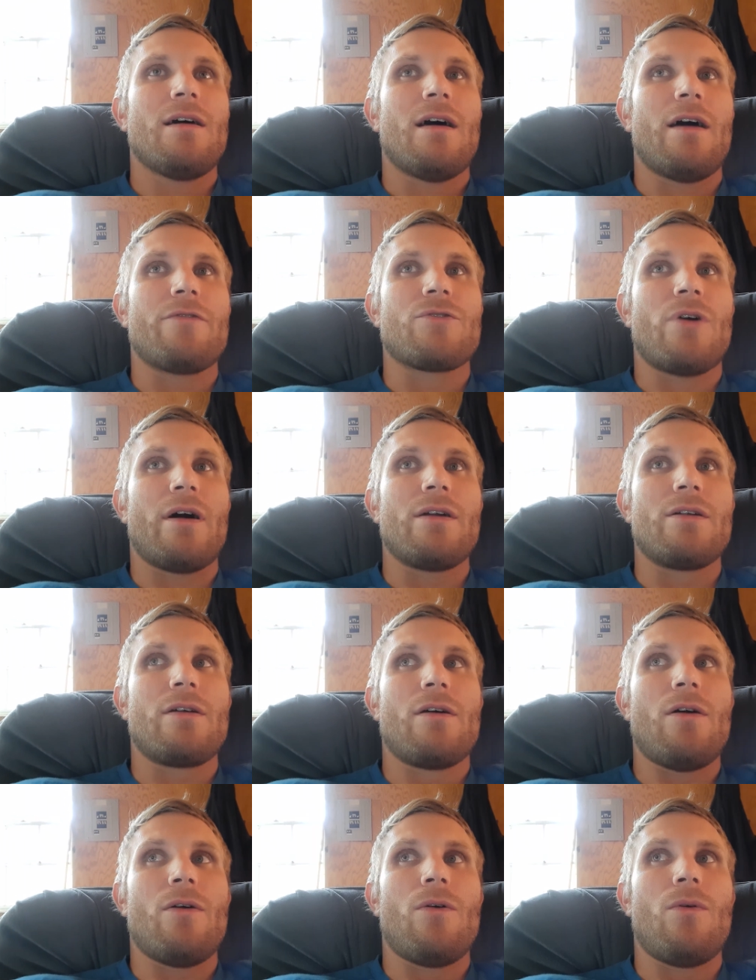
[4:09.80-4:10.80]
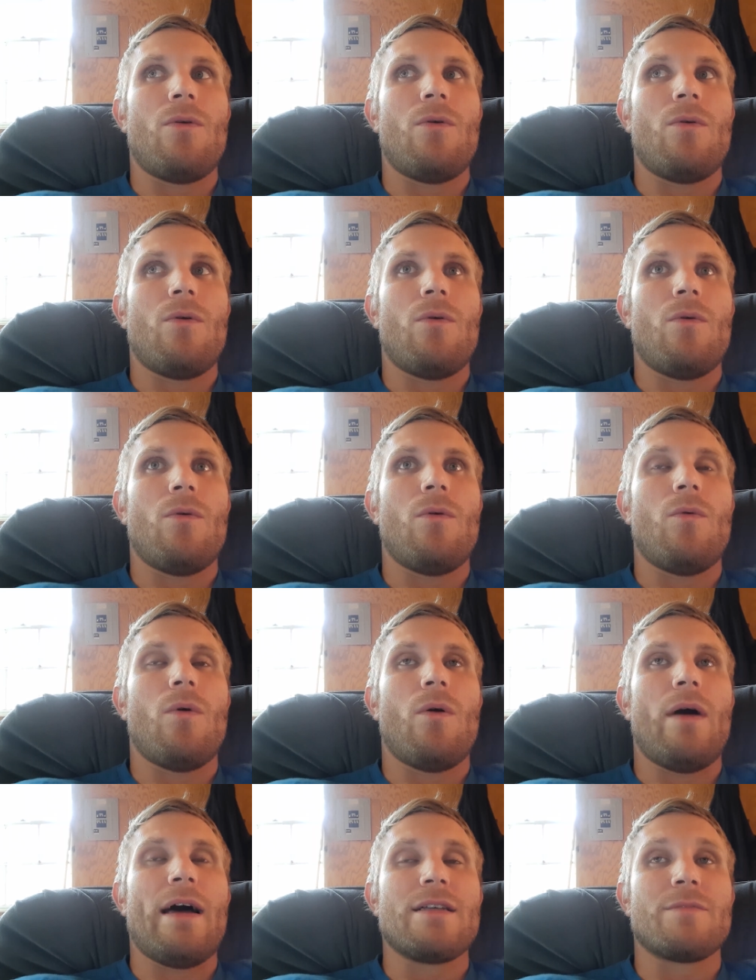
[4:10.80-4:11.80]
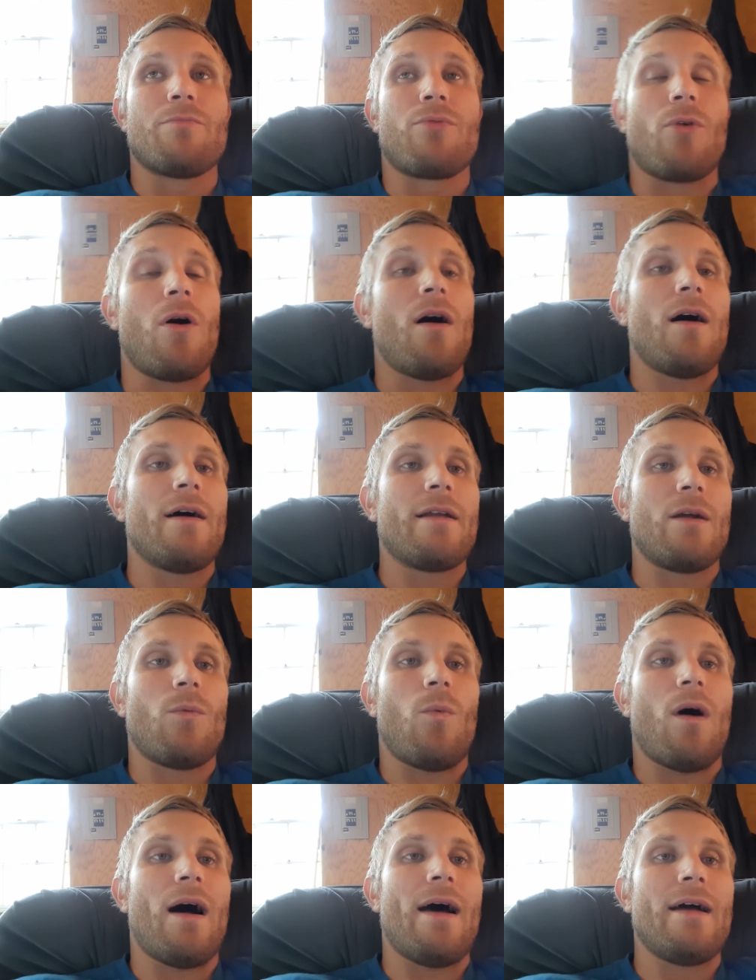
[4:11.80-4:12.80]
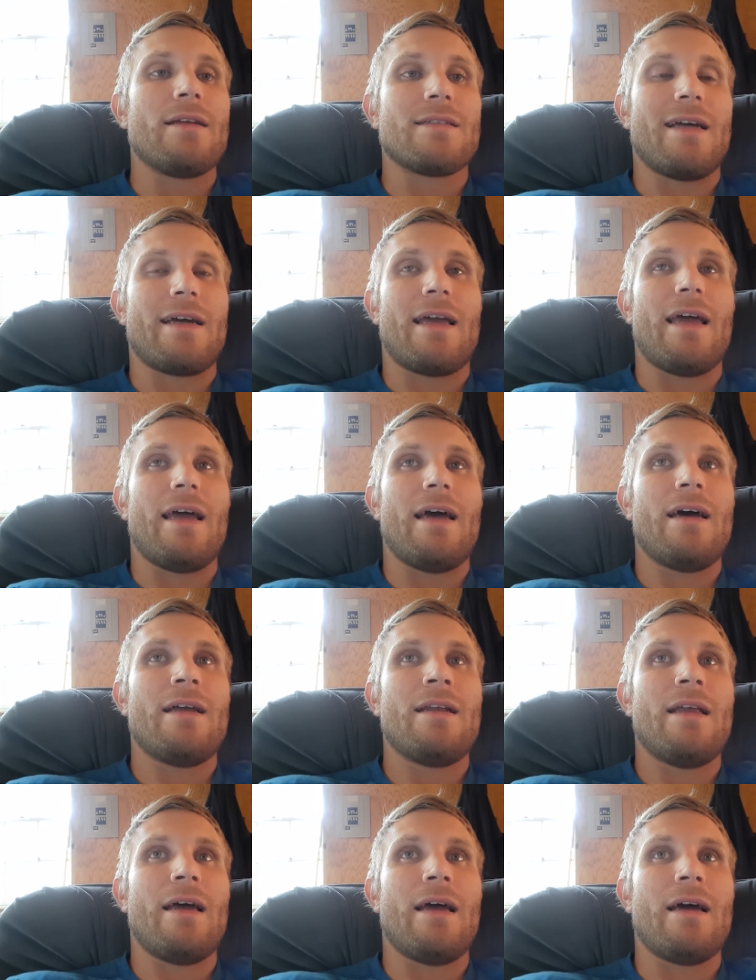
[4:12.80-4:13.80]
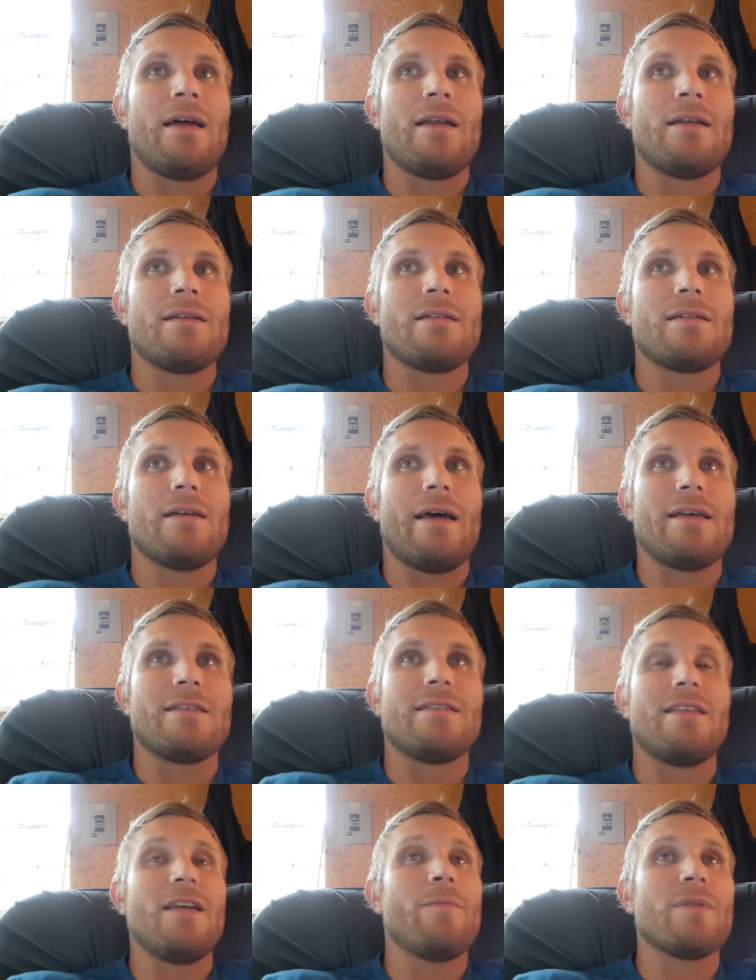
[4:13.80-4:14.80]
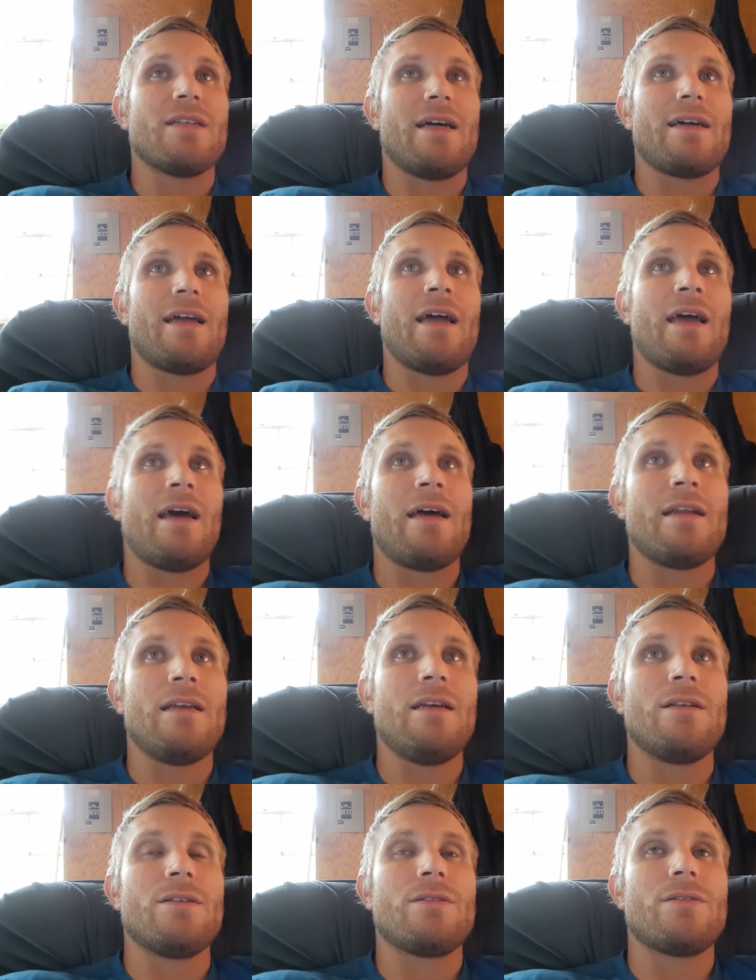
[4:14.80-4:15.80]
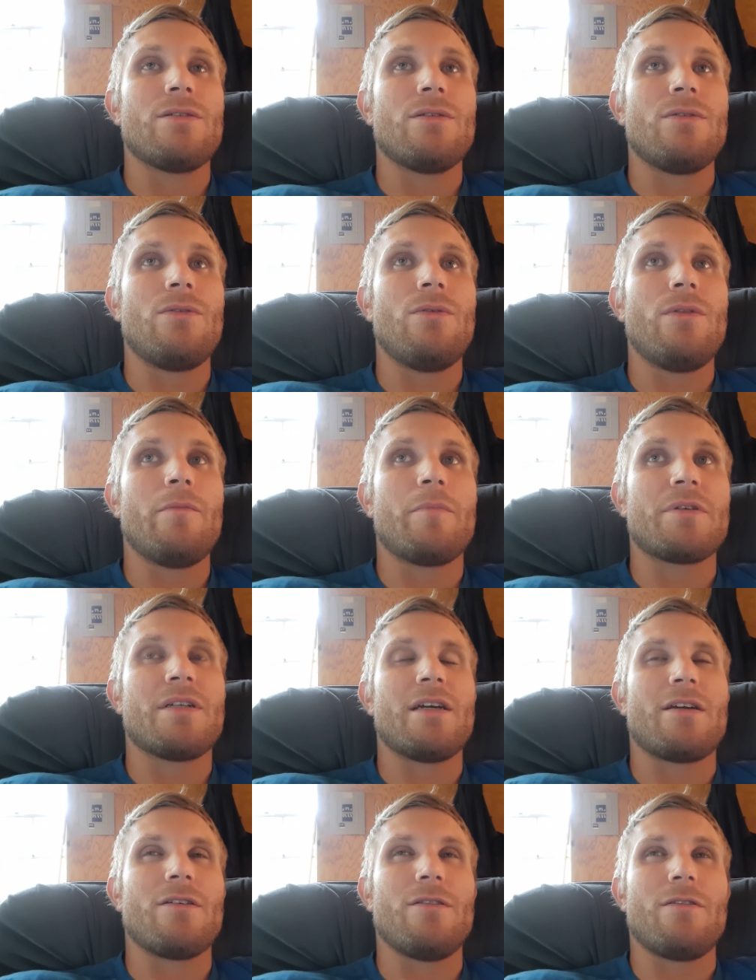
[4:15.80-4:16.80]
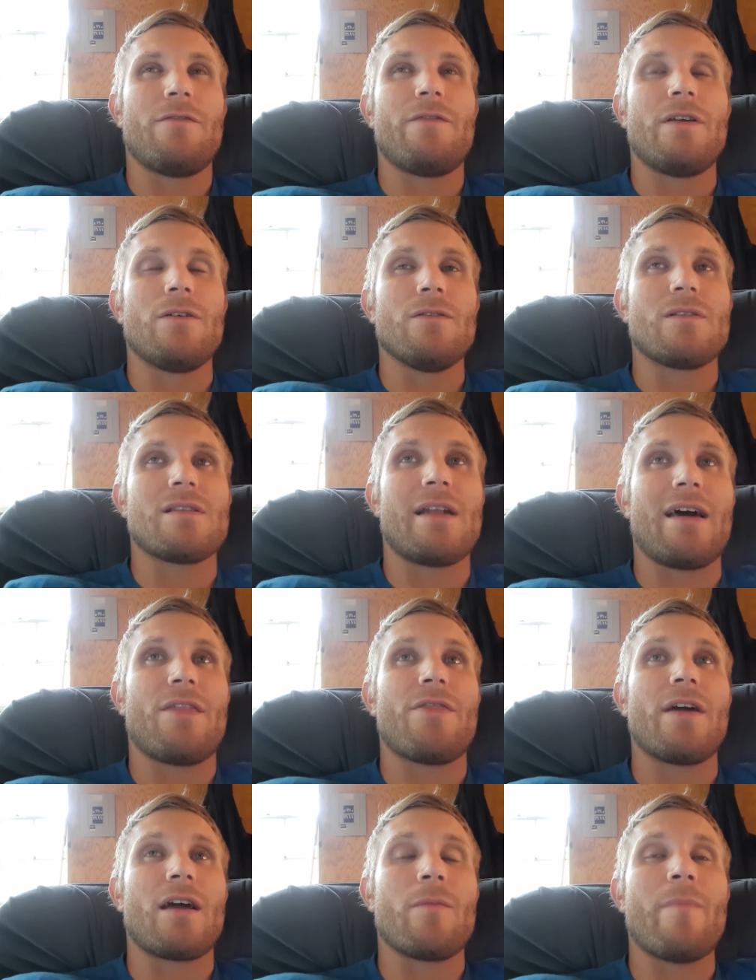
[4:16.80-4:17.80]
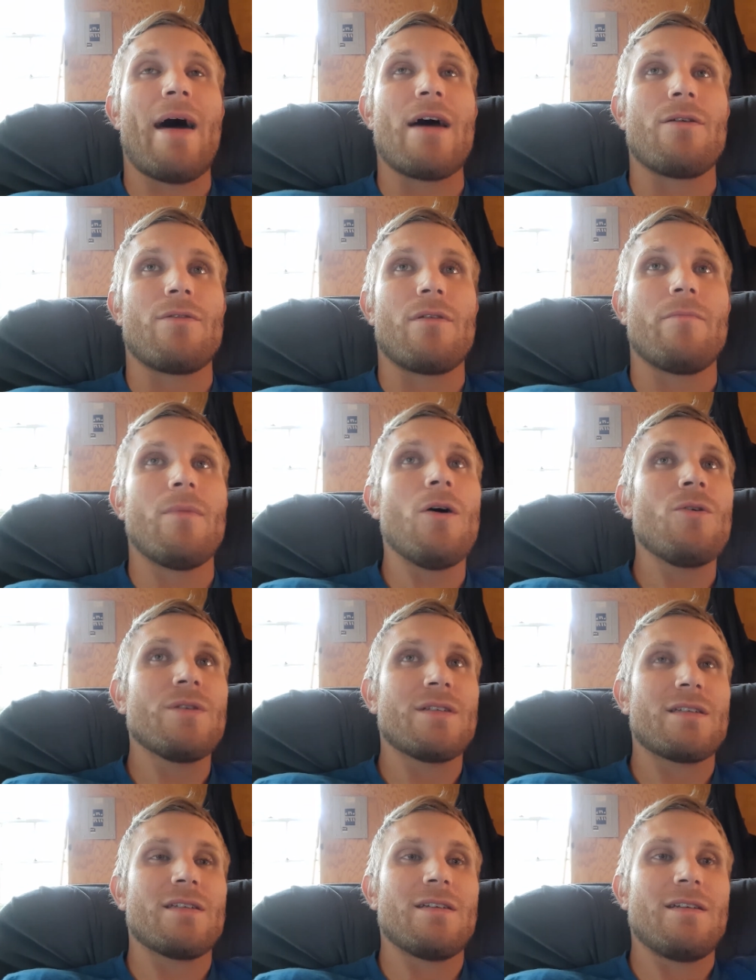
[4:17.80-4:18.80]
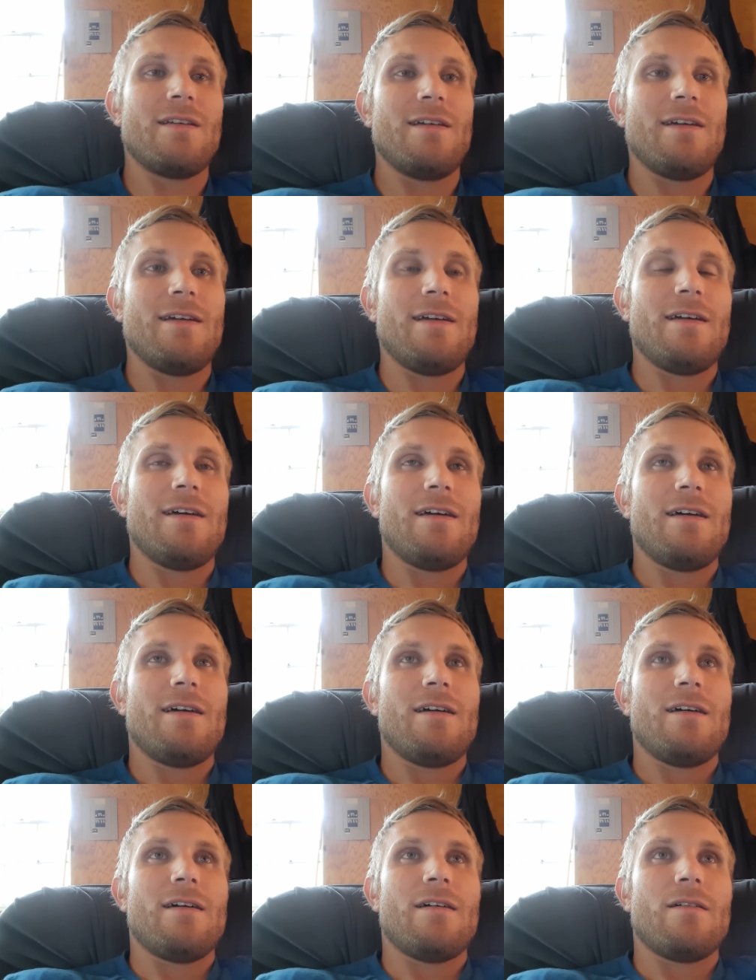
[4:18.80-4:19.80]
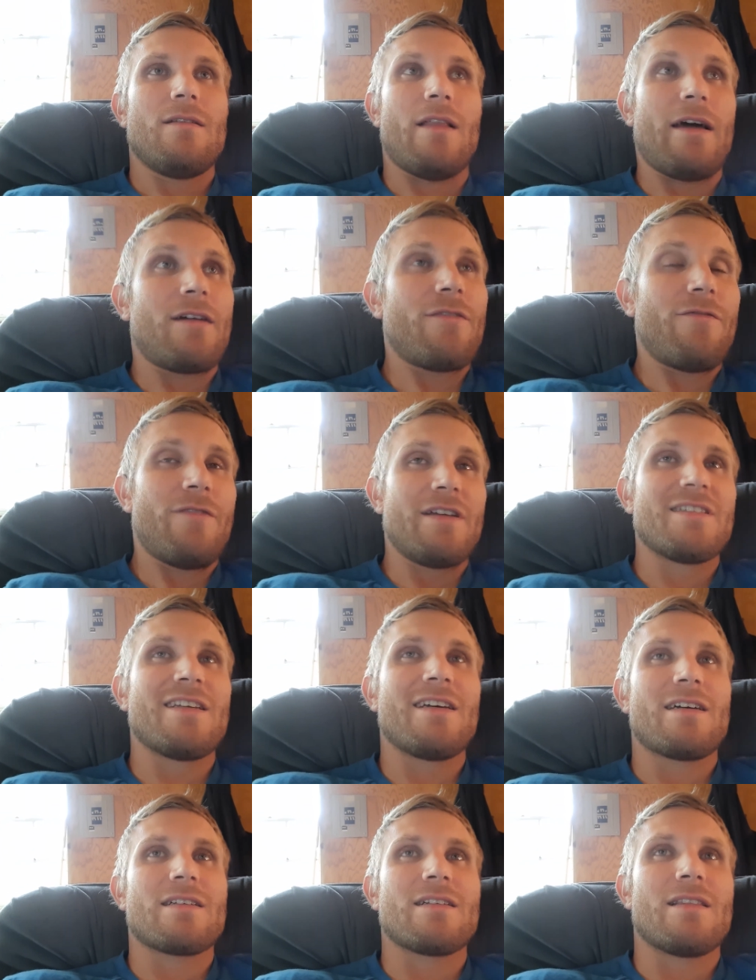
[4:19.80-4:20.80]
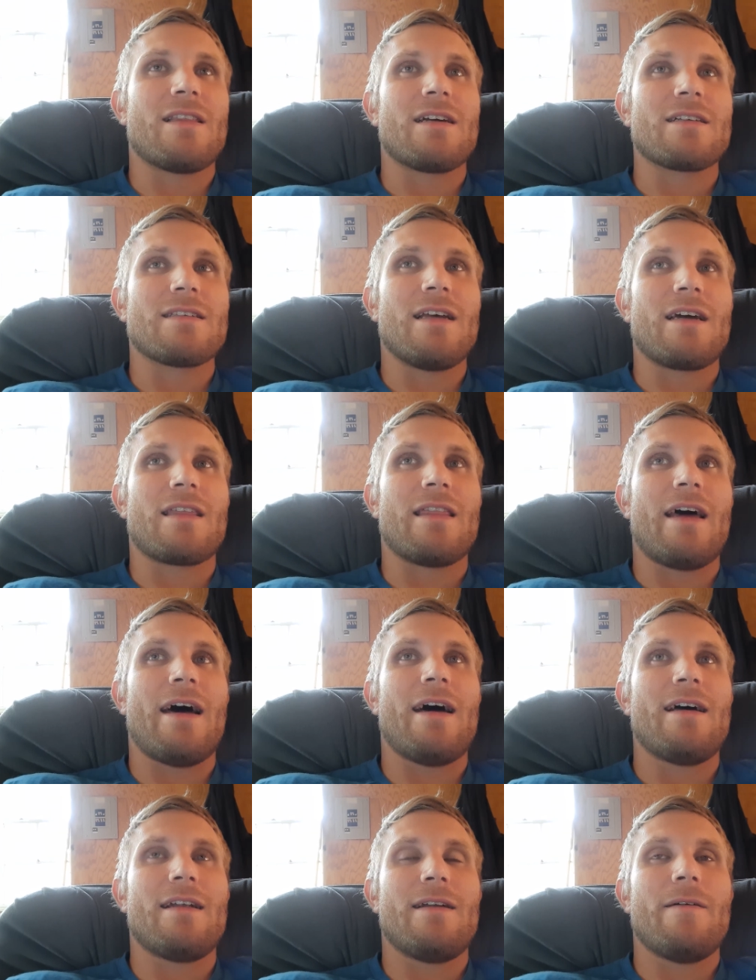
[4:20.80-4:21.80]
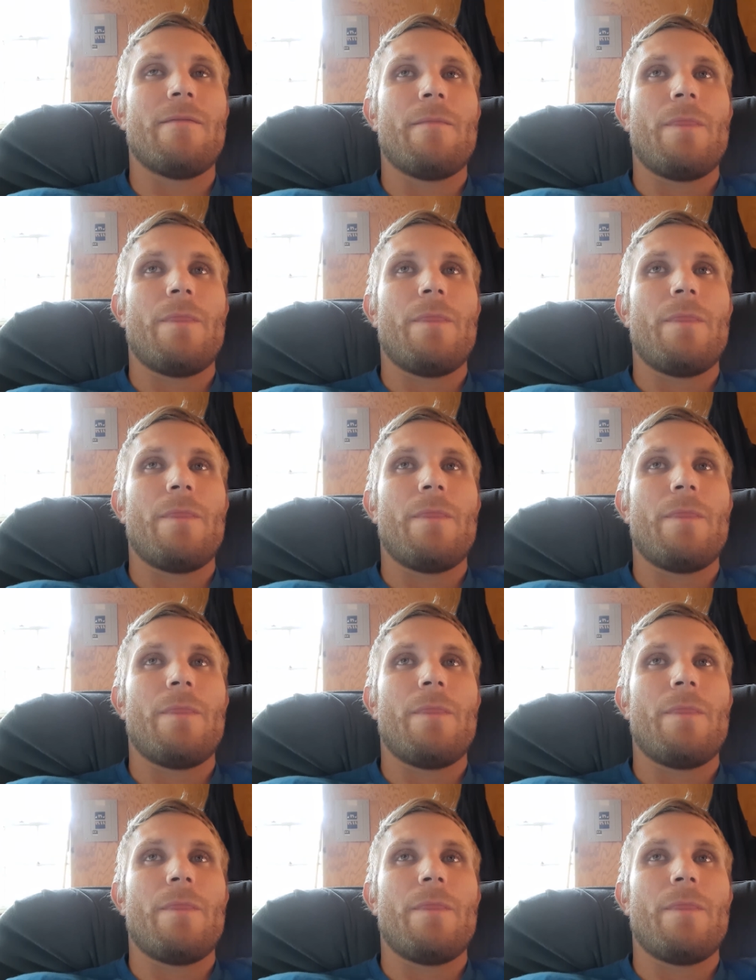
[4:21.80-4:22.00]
I've tried to go as broad and wide as I can and as deep as I can into the particular fields that I think matter the most, like physics and things like that.